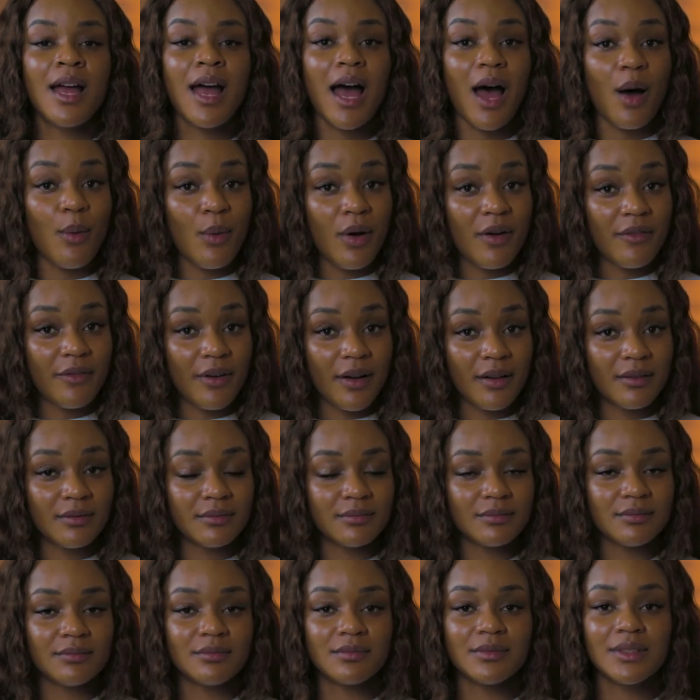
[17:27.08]
However,
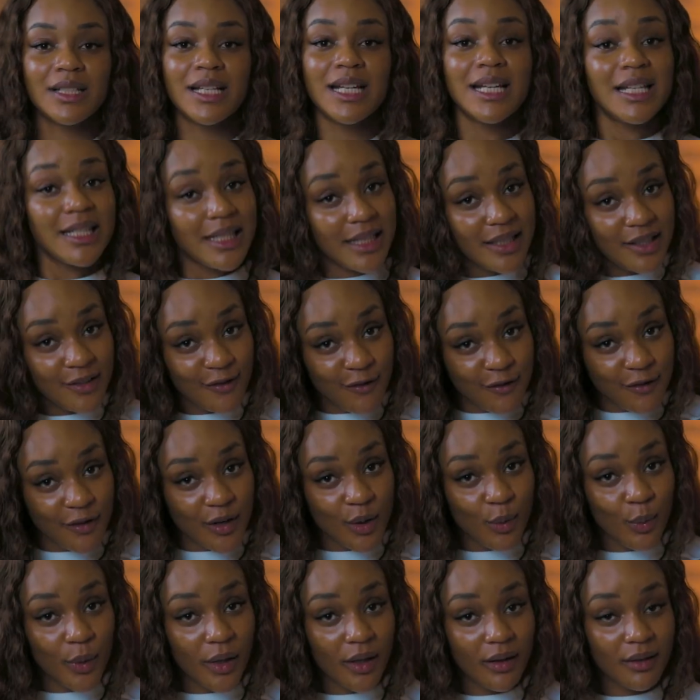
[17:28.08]
in this
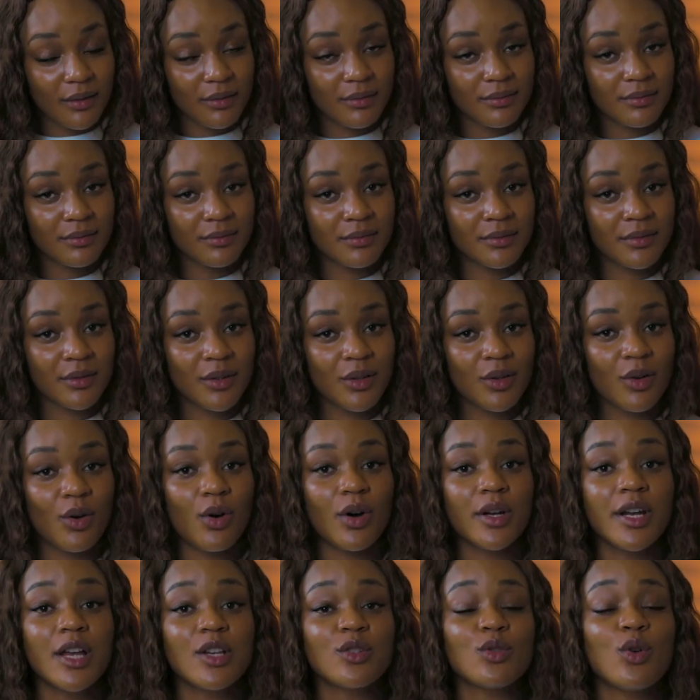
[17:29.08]
free will,
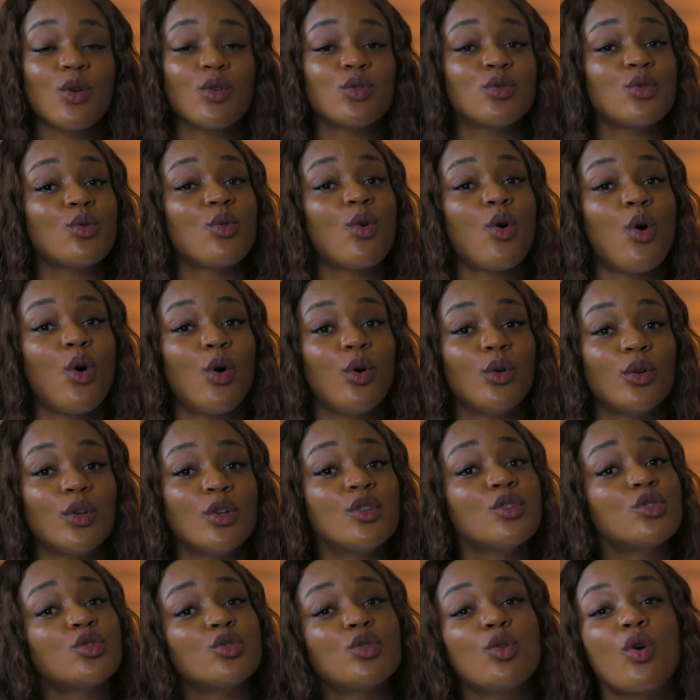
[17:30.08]
God has also called
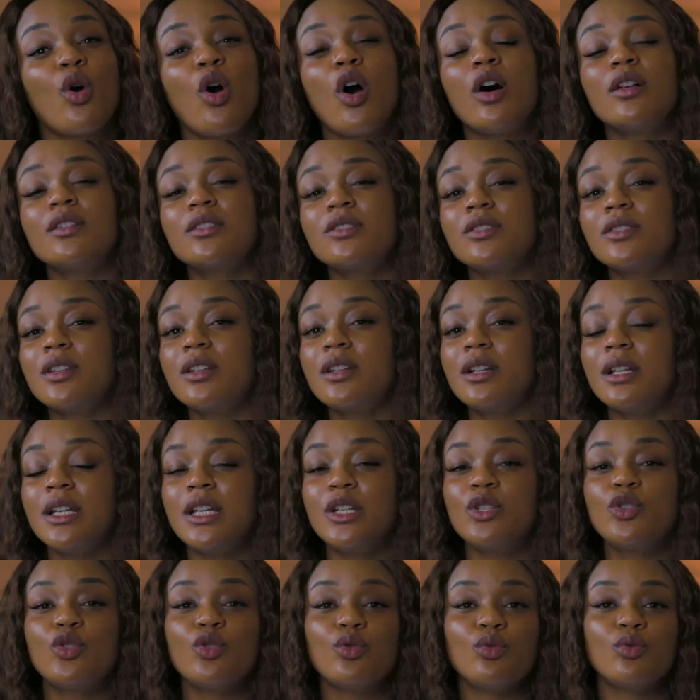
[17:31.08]
us to constantly
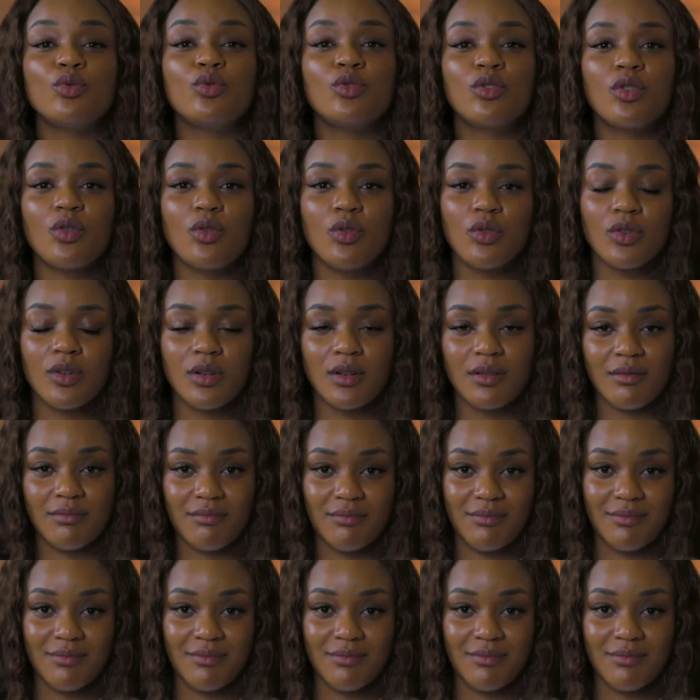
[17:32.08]
choose good.